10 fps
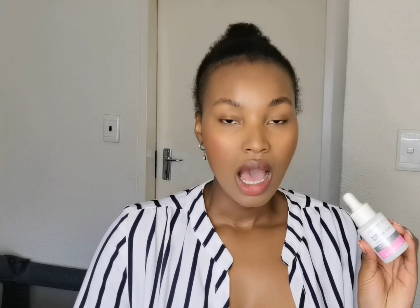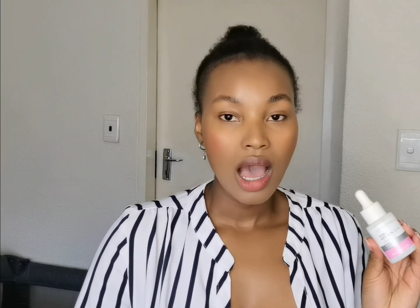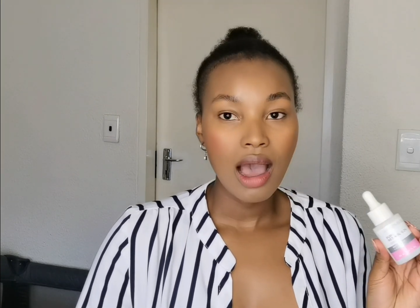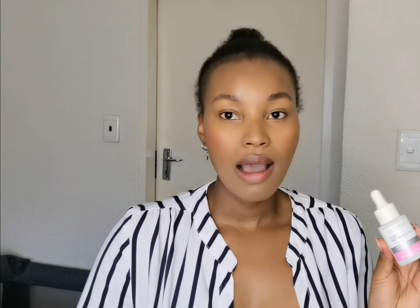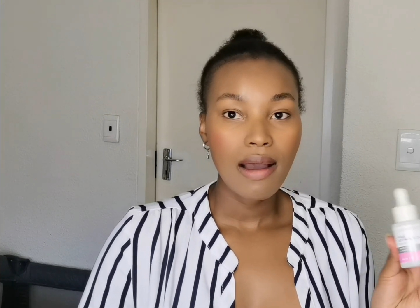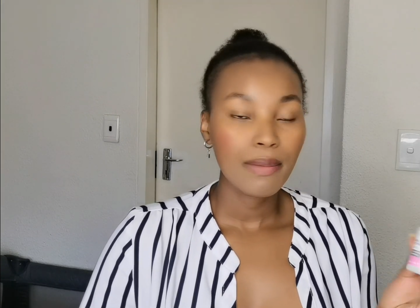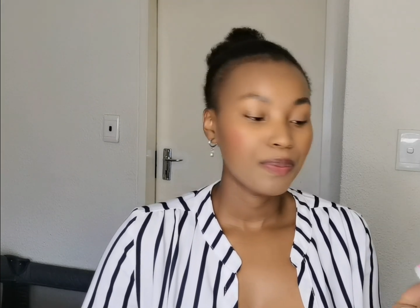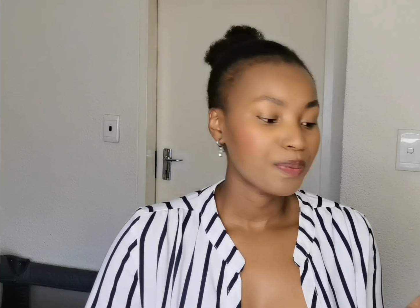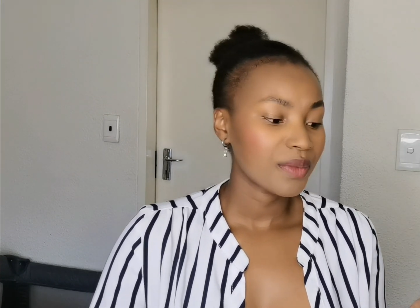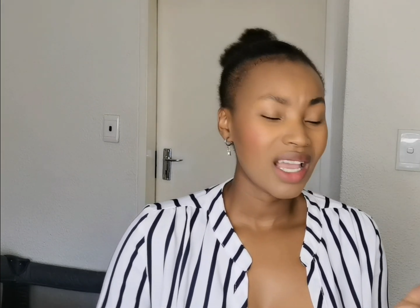
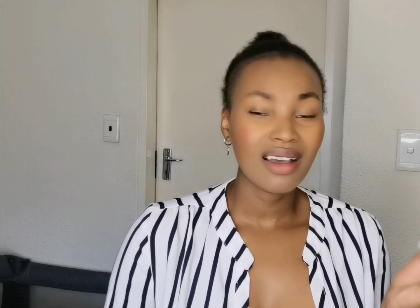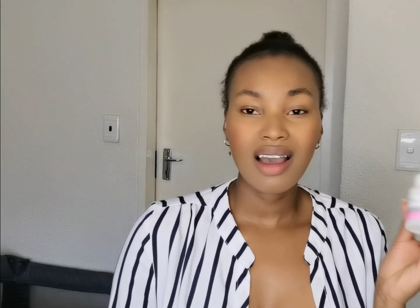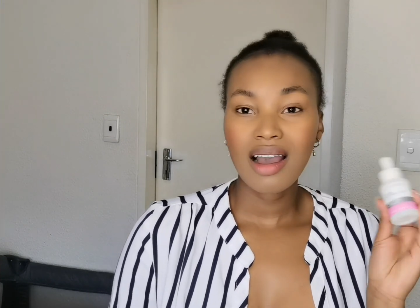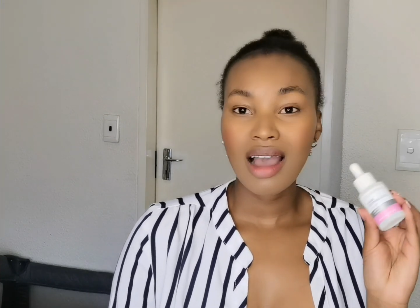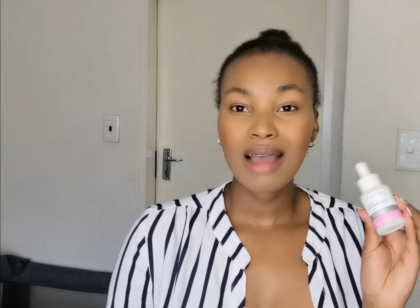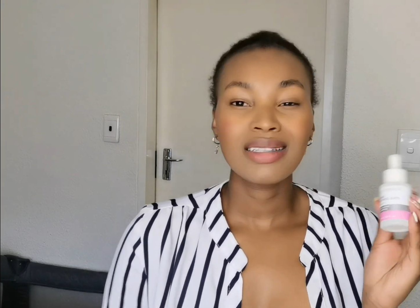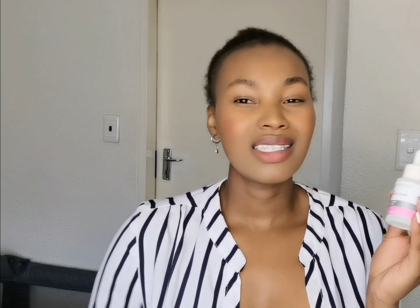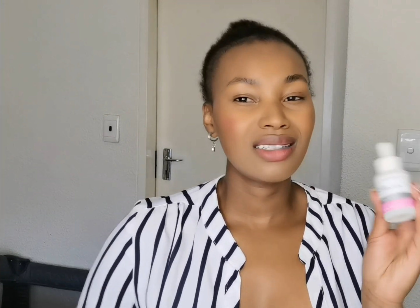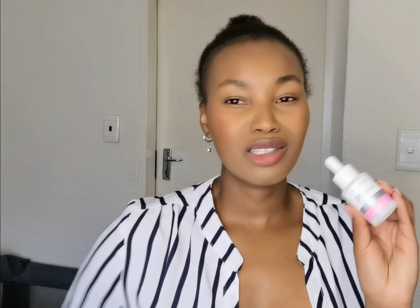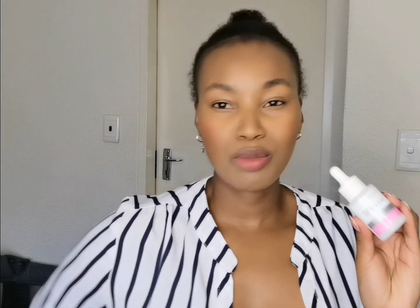um, uh,
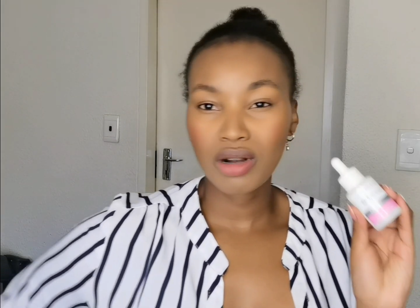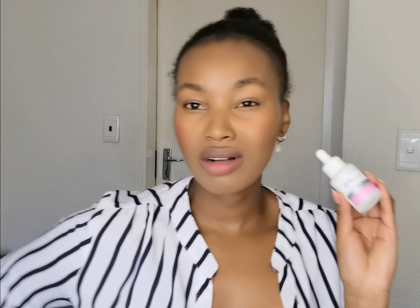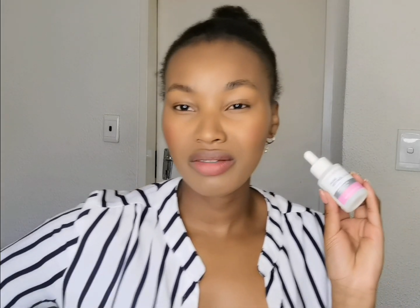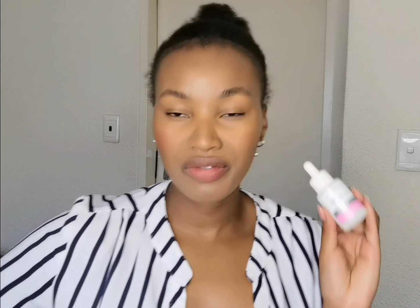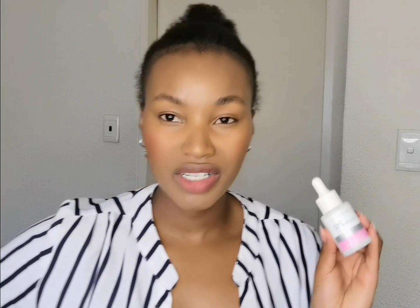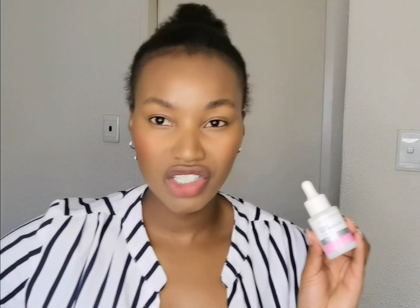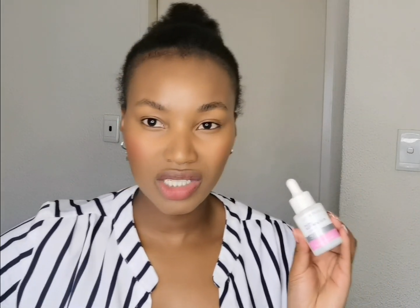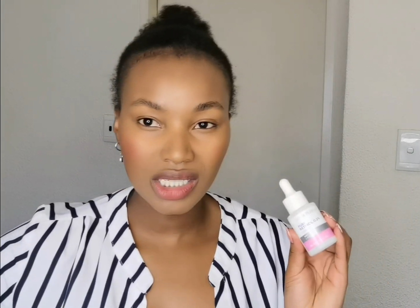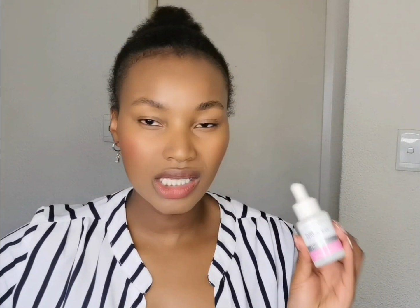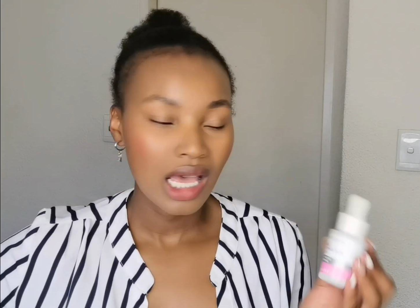until this bottle
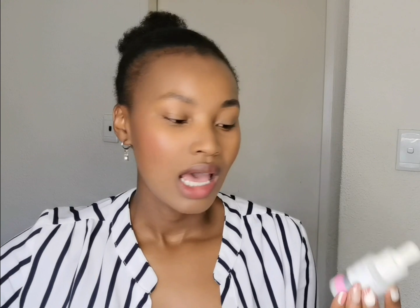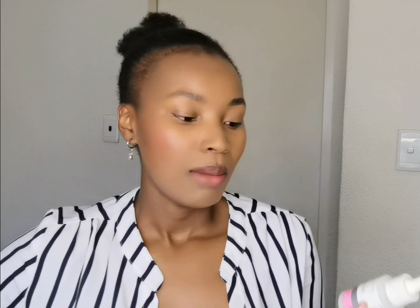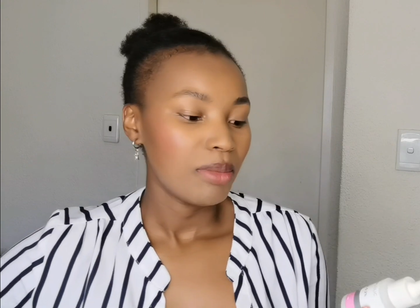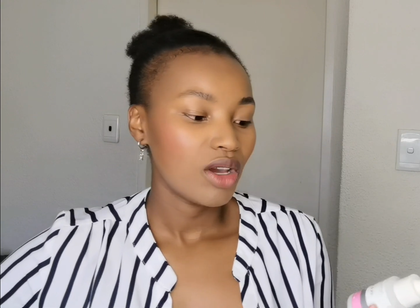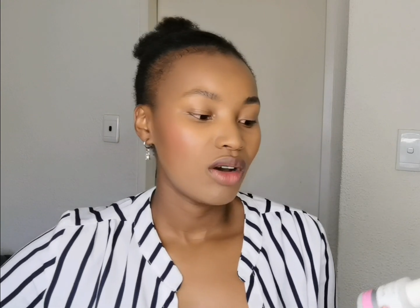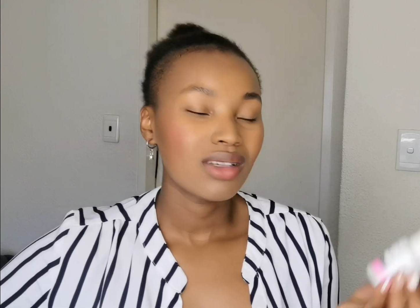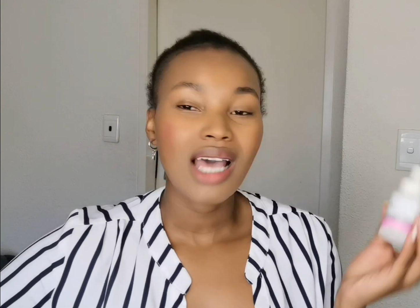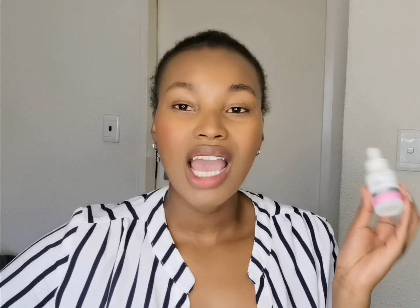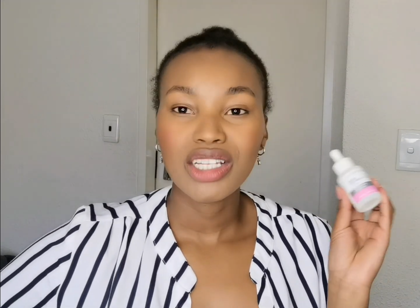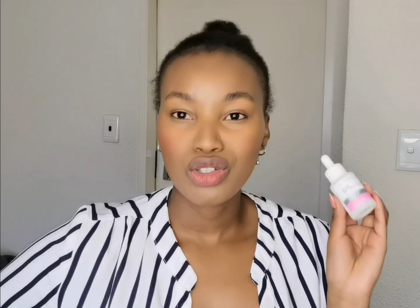finishes because
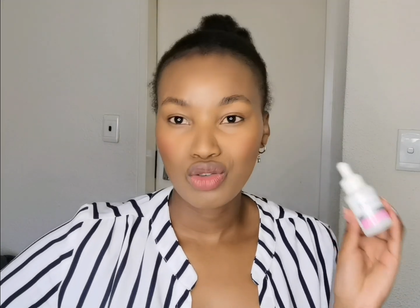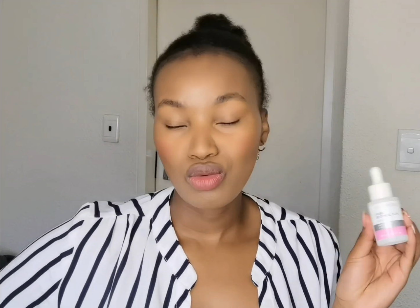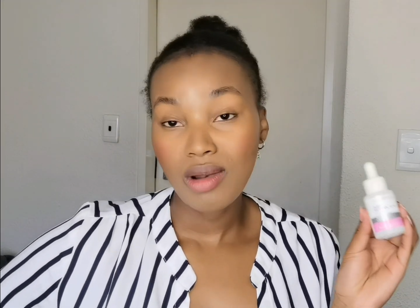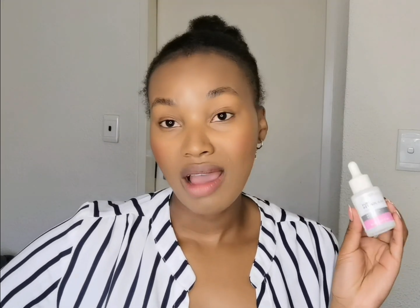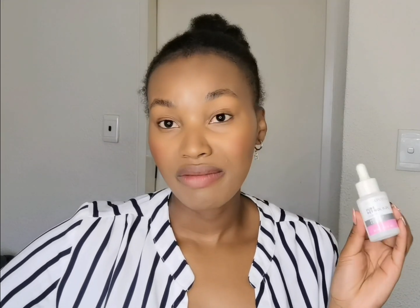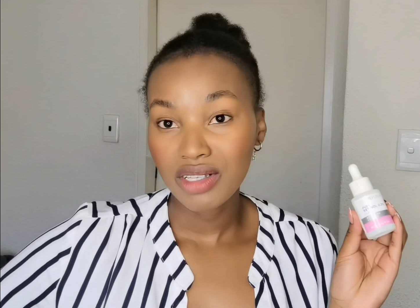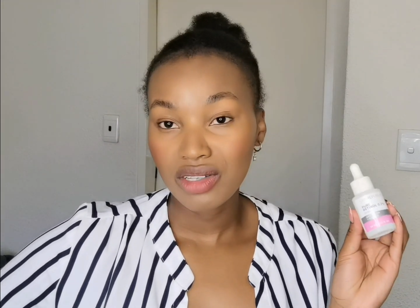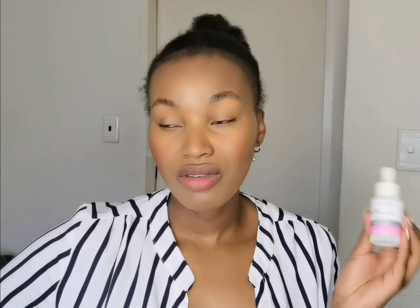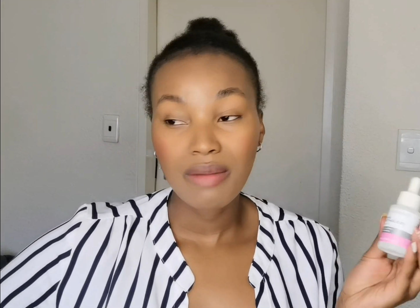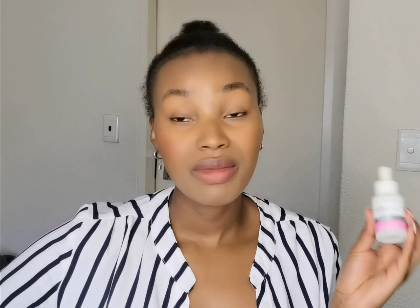I do love the
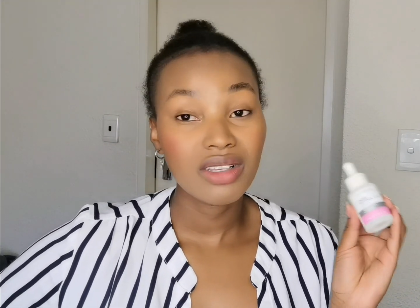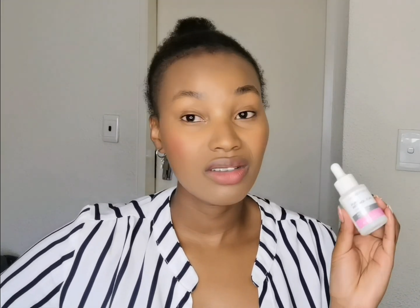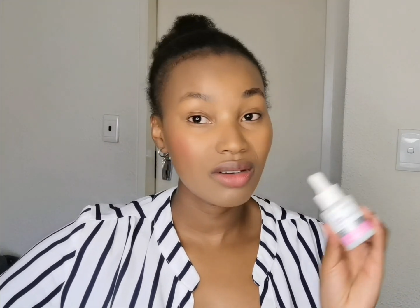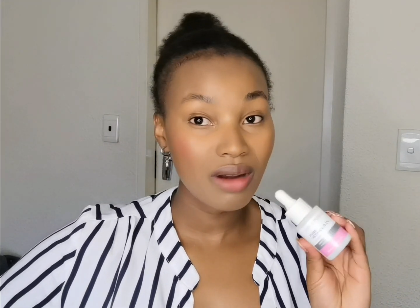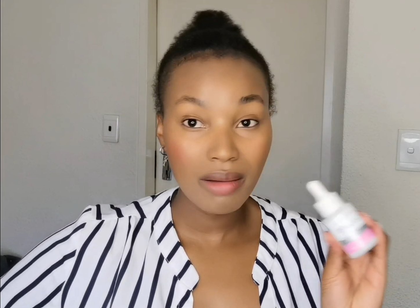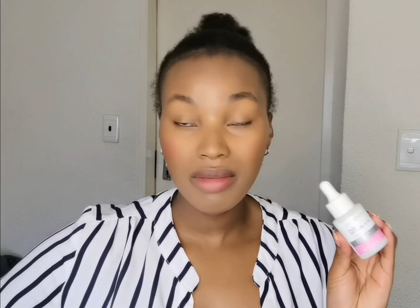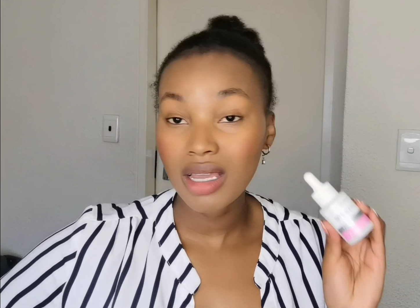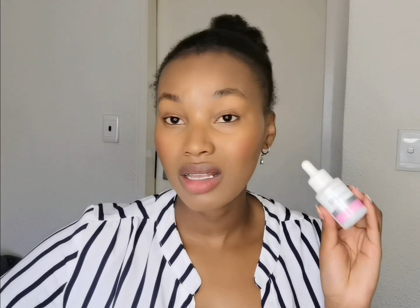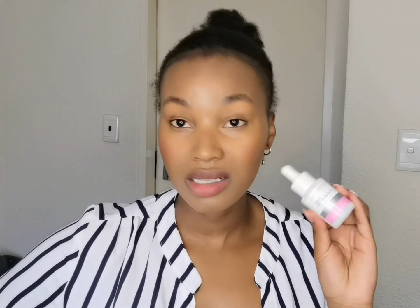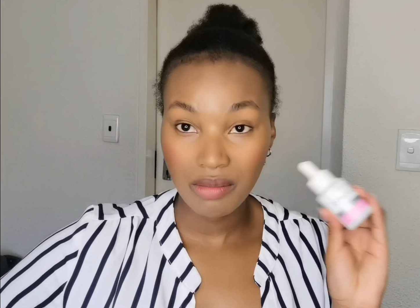serum. The serum
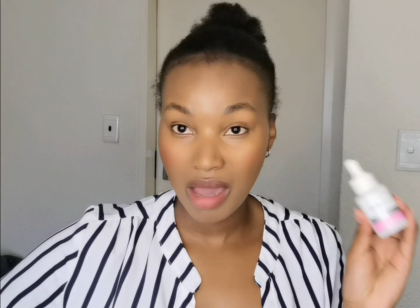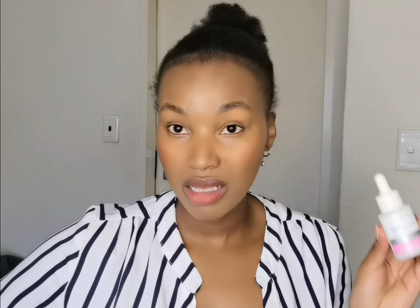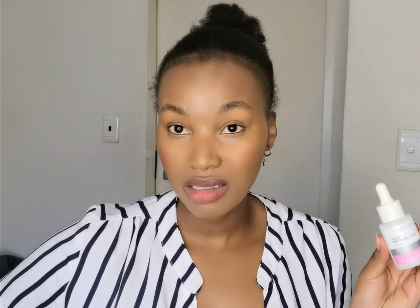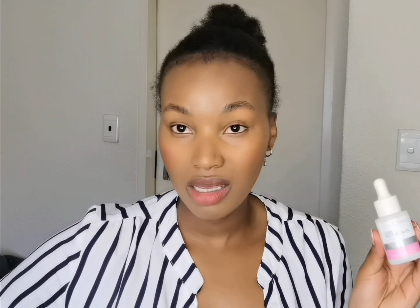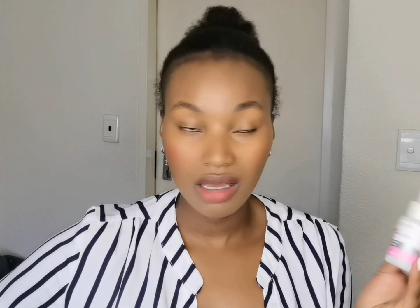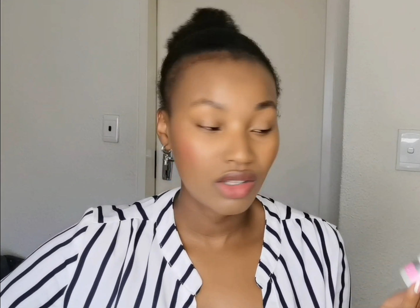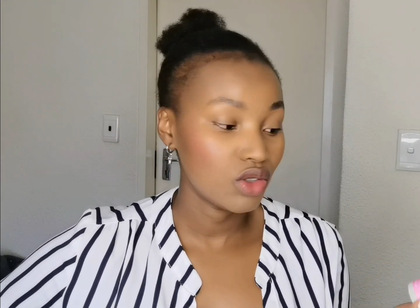is amazing.